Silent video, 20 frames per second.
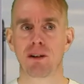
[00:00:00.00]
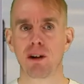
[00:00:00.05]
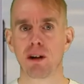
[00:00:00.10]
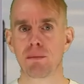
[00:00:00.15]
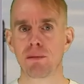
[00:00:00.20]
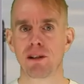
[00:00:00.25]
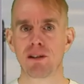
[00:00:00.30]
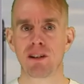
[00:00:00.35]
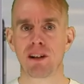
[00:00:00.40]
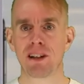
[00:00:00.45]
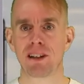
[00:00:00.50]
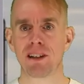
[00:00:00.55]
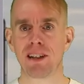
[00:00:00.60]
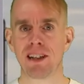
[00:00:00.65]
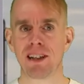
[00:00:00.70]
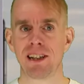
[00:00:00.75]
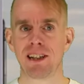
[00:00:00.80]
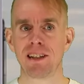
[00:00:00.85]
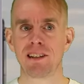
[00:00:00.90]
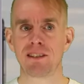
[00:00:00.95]
column
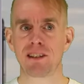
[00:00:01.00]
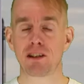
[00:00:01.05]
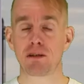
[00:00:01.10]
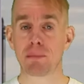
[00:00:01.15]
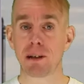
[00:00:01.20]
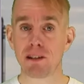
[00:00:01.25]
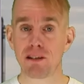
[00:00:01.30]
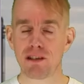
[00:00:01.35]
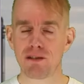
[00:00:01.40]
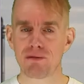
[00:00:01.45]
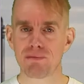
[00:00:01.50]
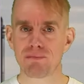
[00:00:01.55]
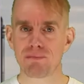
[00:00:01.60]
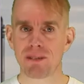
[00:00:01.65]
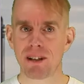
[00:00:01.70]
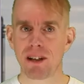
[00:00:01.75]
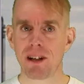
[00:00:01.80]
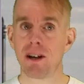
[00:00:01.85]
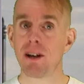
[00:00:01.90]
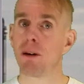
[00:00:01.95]
design is expensive
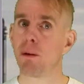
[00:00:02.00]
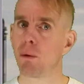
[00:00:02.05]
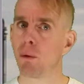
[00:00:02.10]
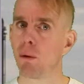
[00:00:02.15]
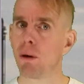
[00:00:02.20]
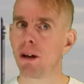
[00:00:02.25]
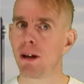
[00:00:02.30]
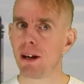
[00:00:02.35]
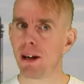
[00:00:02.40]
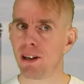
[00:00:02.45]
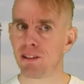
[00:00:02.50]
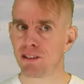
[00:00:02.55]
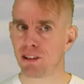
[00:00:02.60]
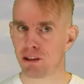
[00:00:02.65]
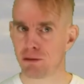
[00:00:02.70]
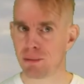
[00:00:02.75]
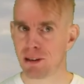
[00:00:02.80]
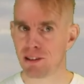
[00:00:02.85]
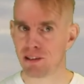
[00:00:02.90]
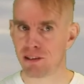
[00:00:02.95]
or
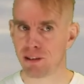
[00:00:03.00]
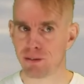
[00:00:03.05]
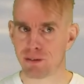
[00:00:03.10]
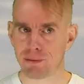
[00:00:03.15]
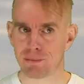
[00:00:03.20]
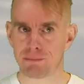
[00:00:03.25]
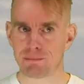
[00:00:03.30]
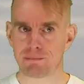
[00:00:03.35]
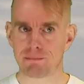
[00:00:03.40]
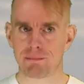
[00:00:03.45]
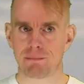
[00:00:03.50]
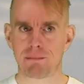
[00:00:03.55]
less expensive.